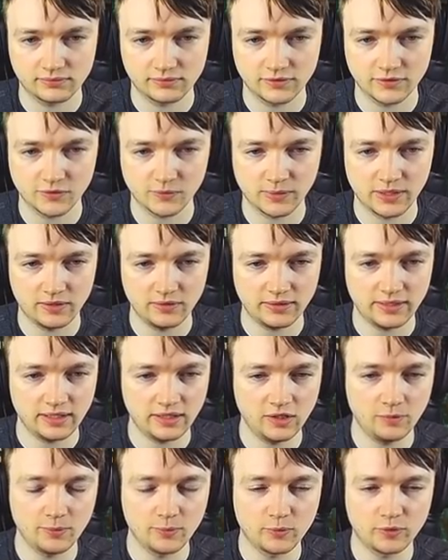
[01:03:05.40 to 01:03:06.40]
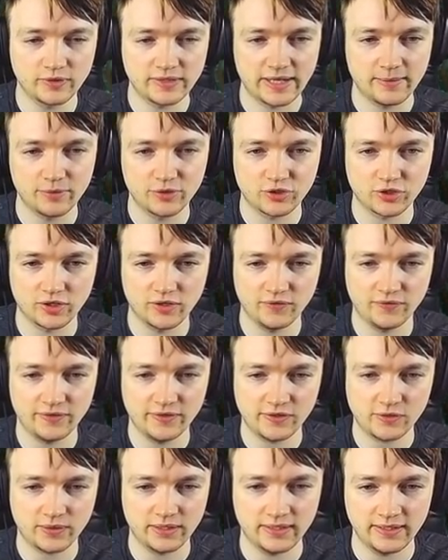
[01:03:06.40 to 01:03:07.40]
as well, get a little bit more damage off.
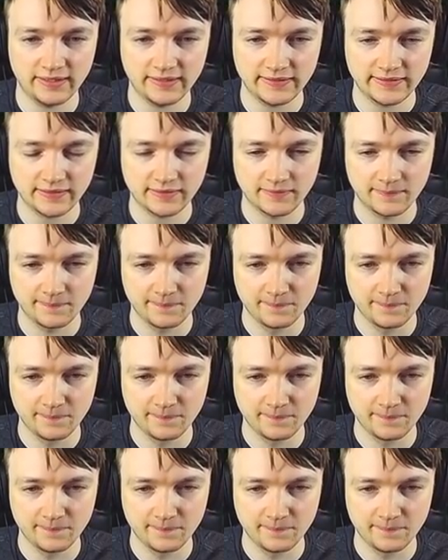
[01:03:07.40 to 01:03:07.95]
That's quite nice.